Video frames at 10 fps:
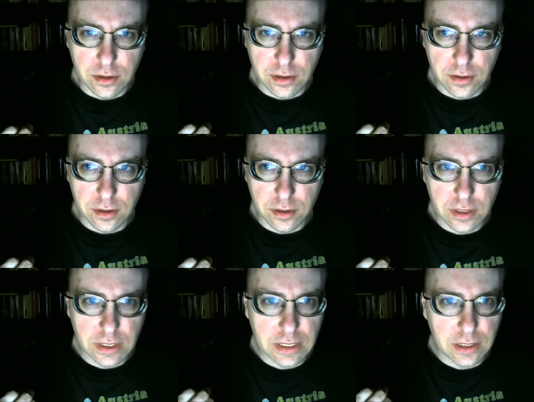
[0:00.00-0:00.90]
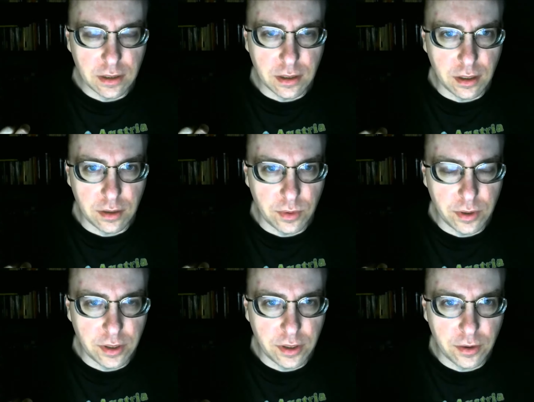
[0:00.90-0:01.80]
Eh, God, where
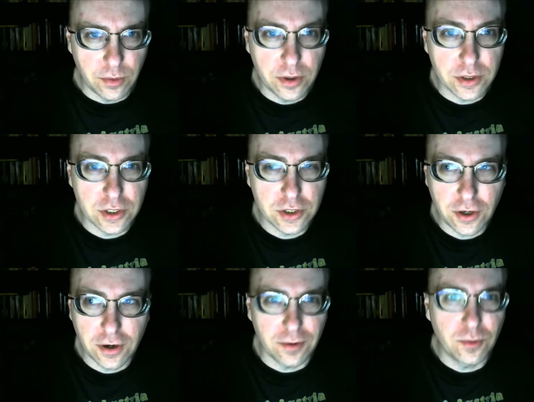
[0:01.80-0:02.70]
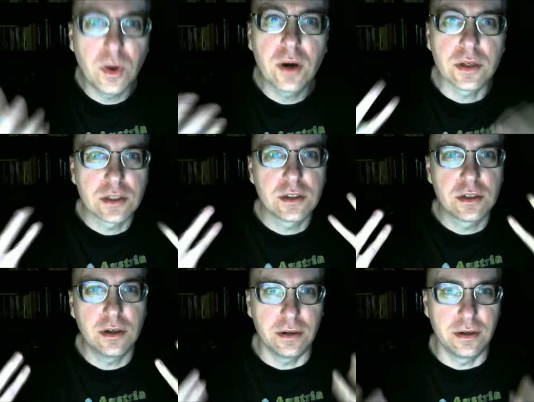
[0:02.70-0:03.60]
to go? Where to start? Where to
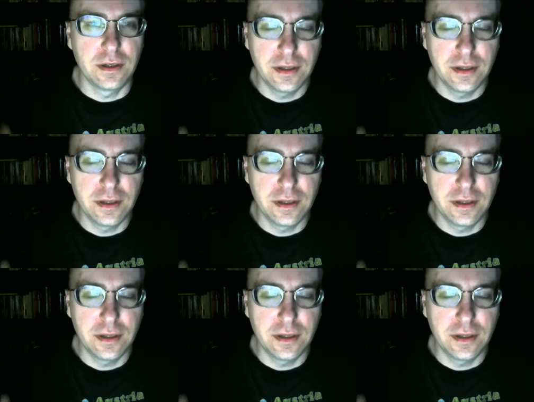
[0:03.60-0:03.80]
start?